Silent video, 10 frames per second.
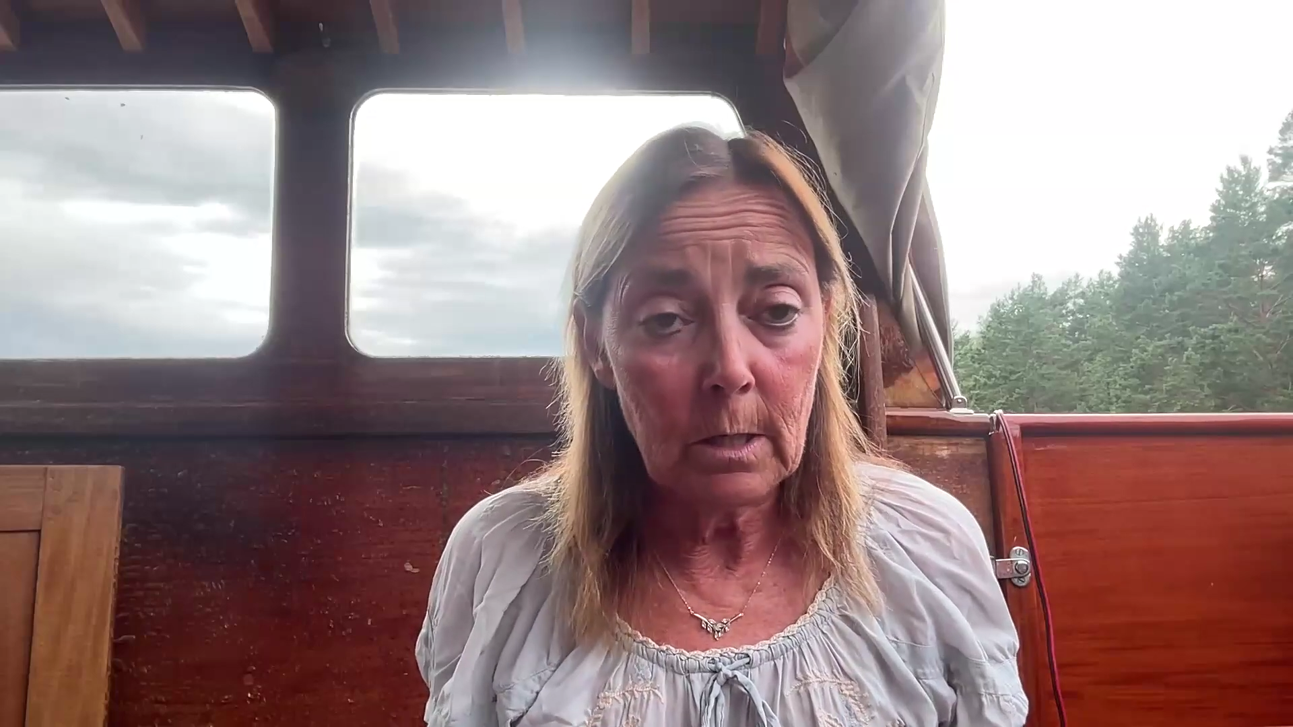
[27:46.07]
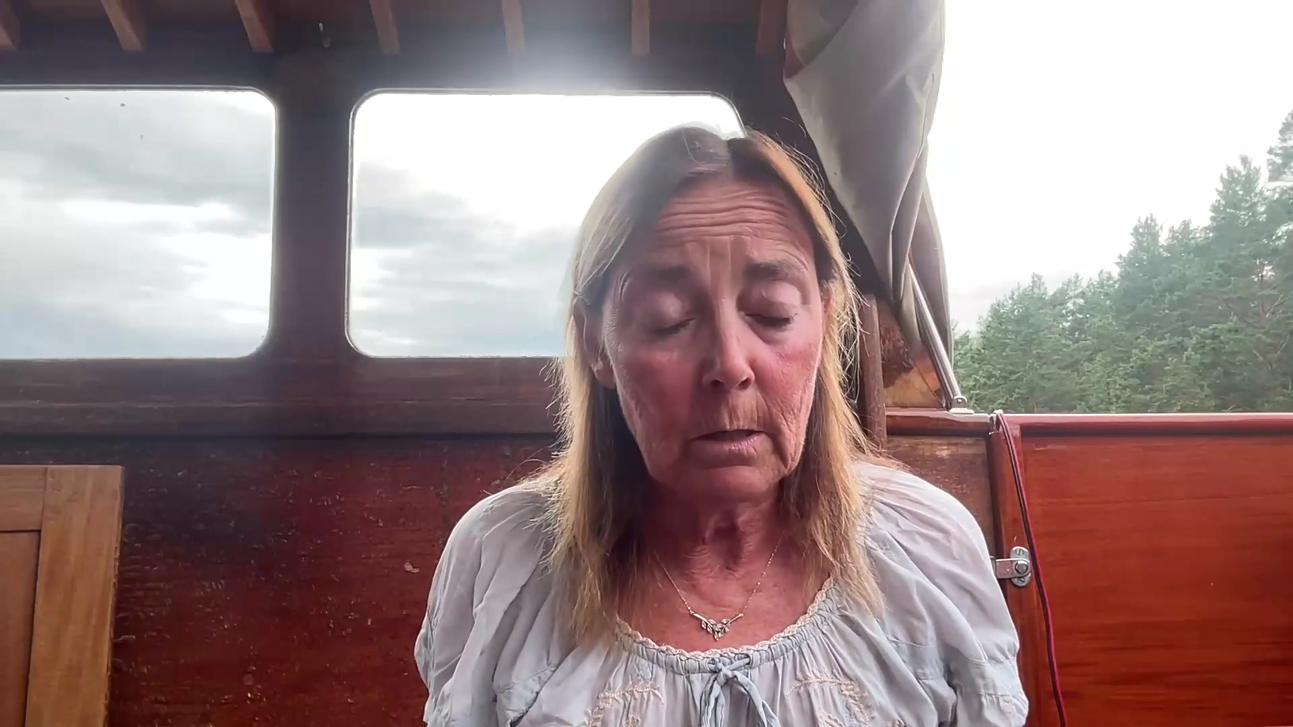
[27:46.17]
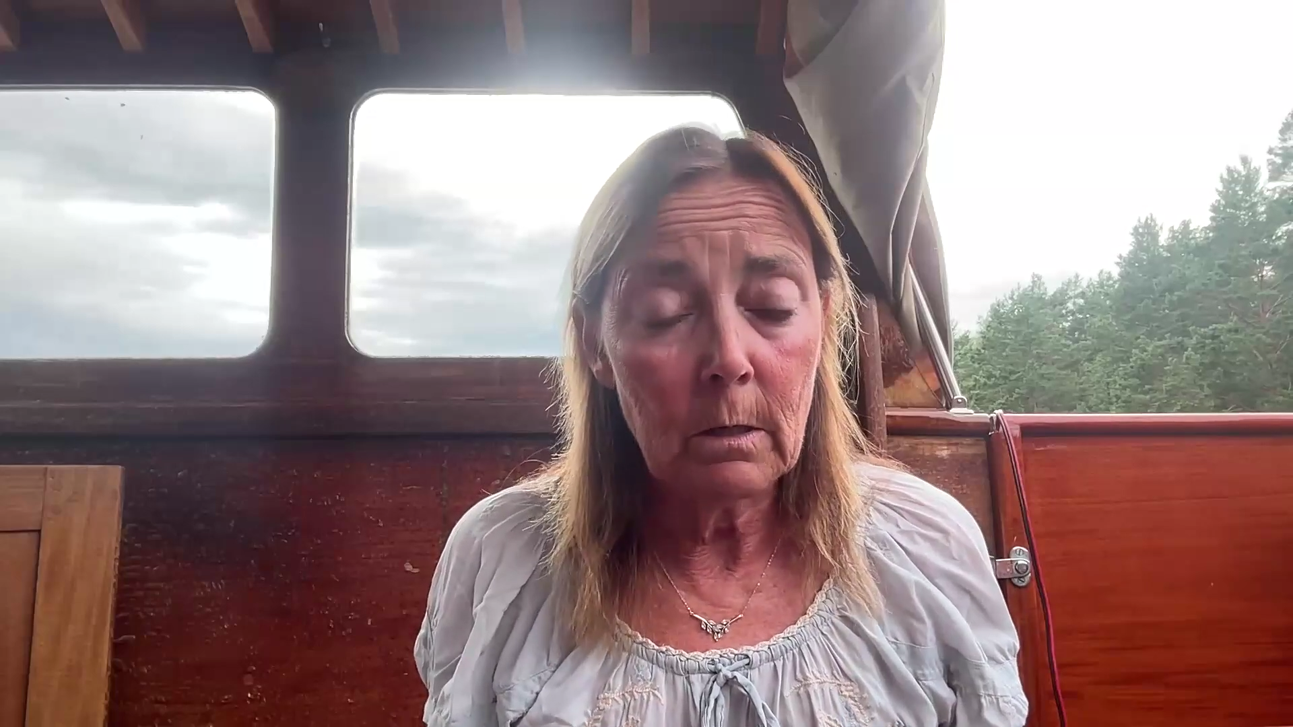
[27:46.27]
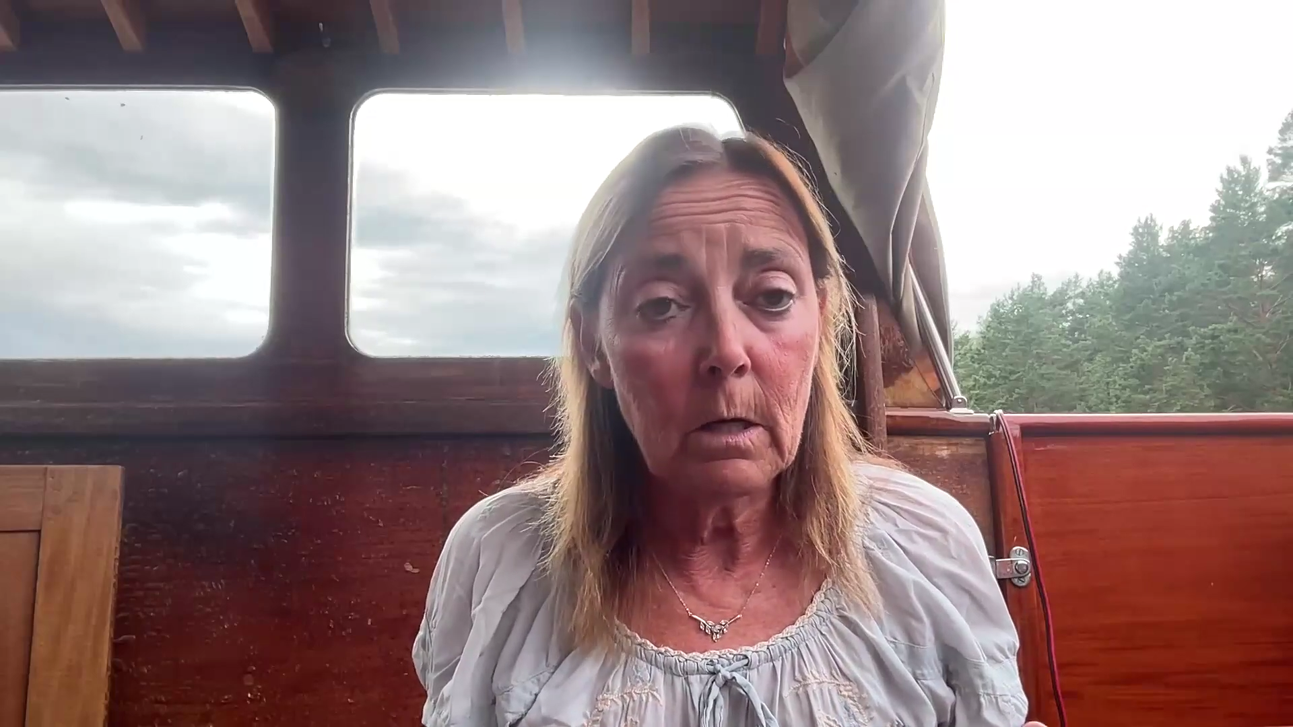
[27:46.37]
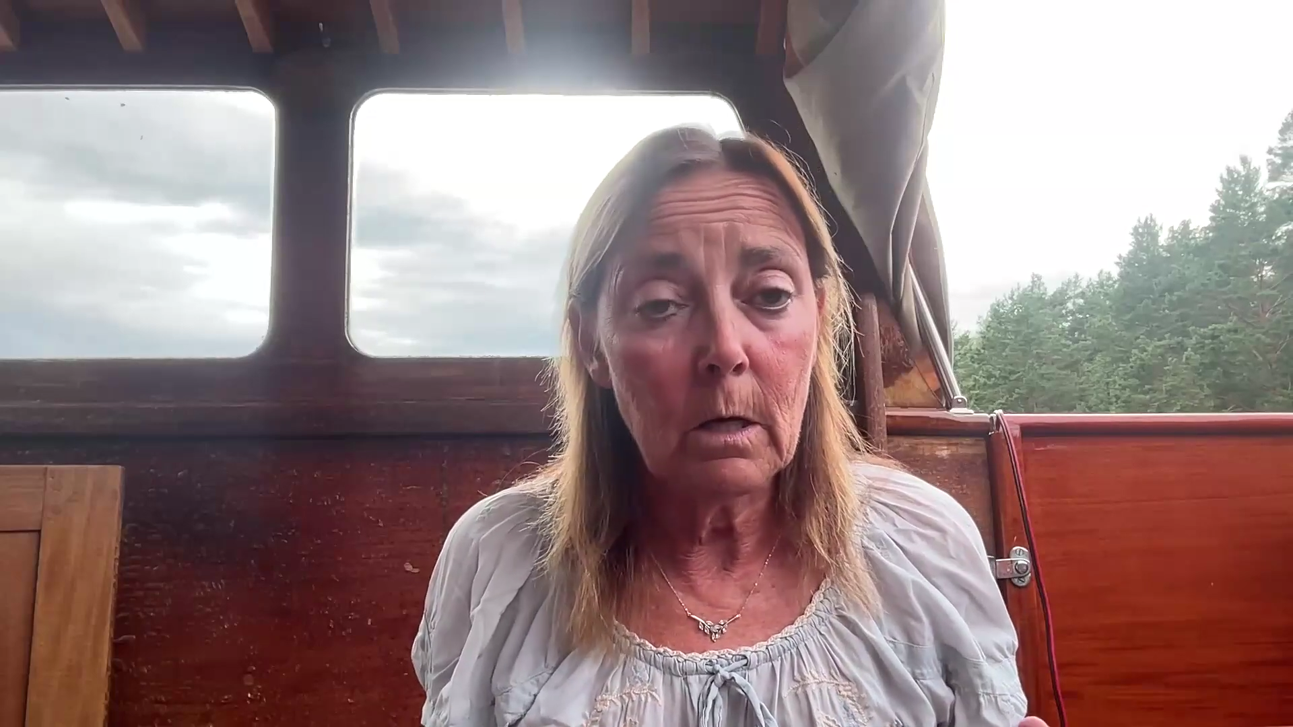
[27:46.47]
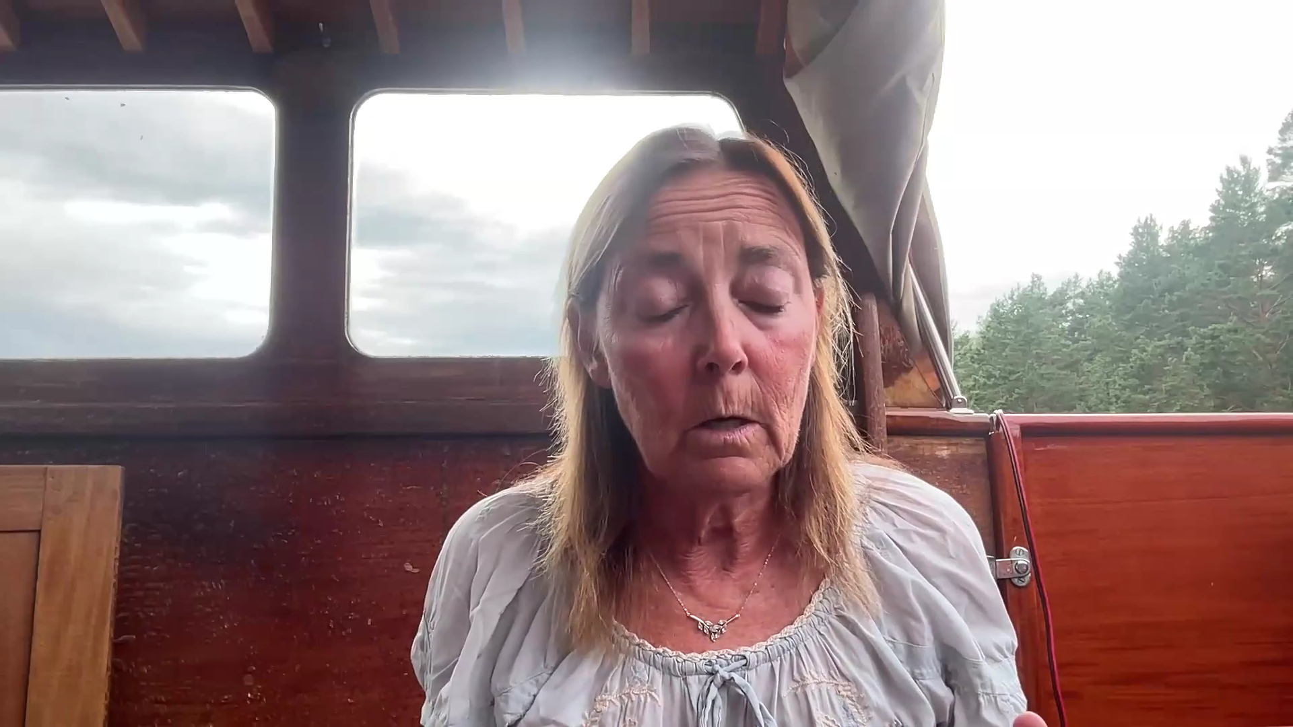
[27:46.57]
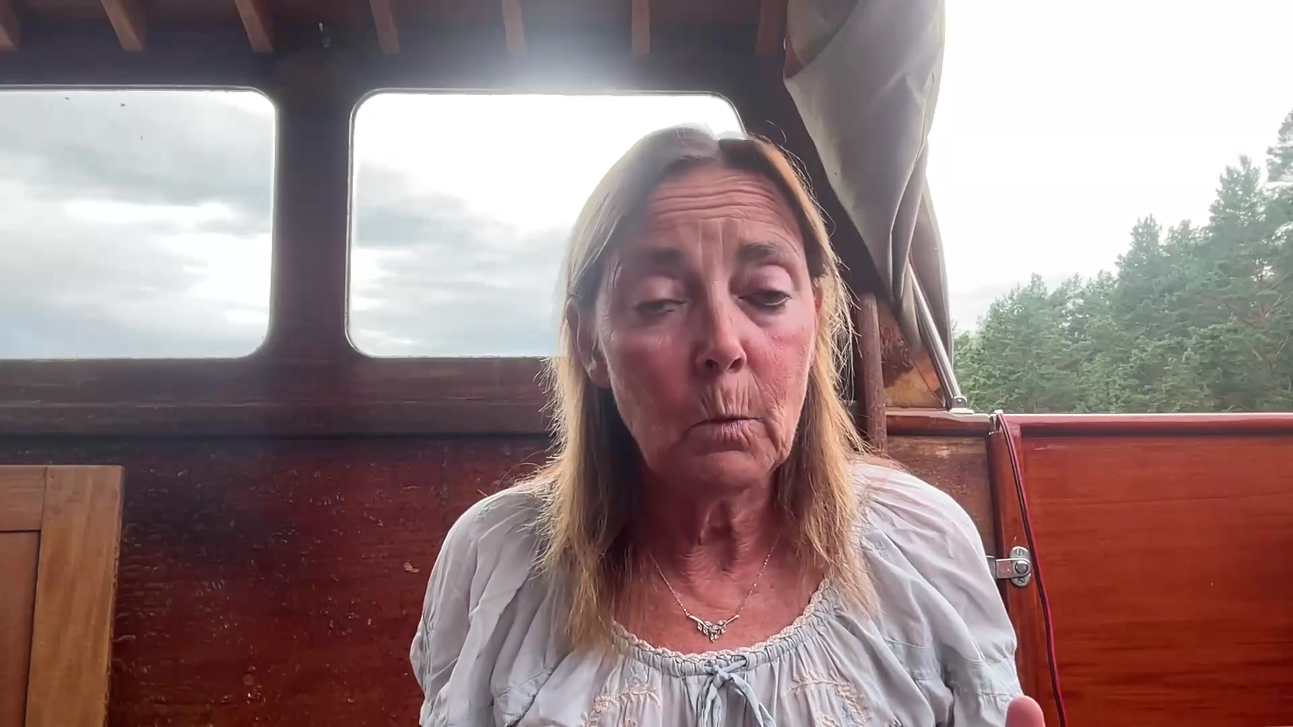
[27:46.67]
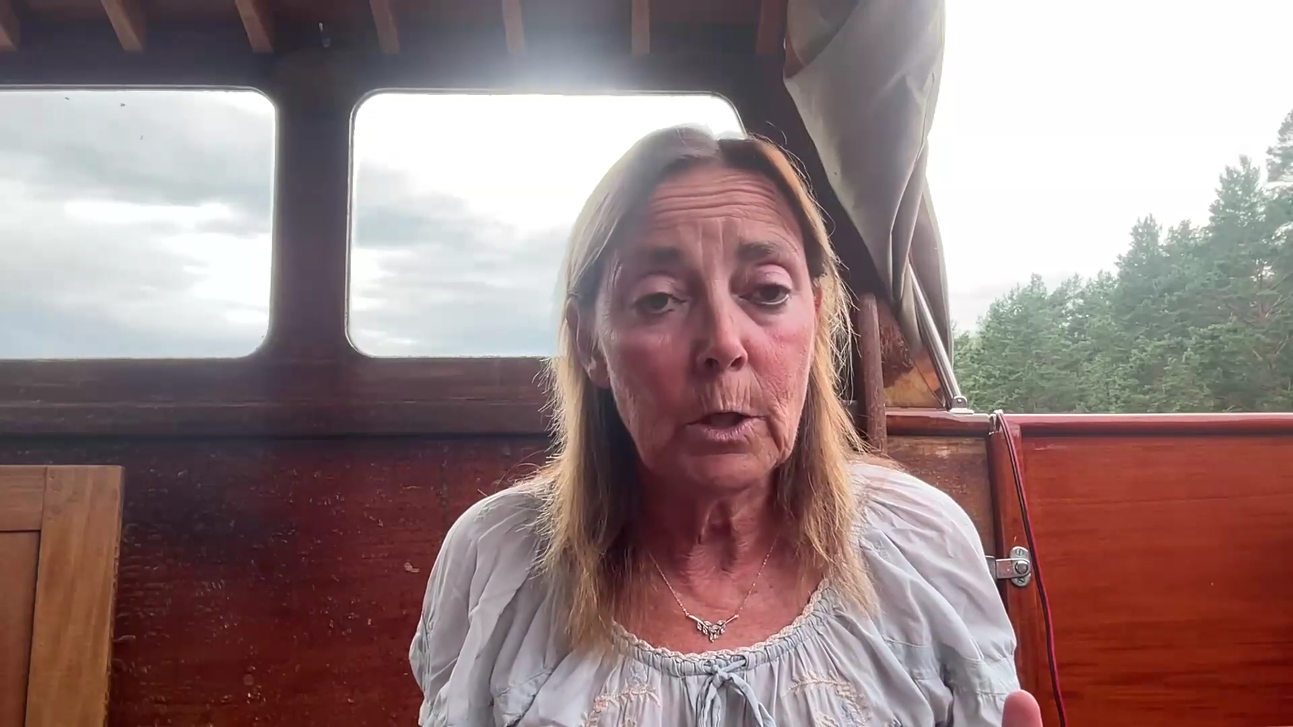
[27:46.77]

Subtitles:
here,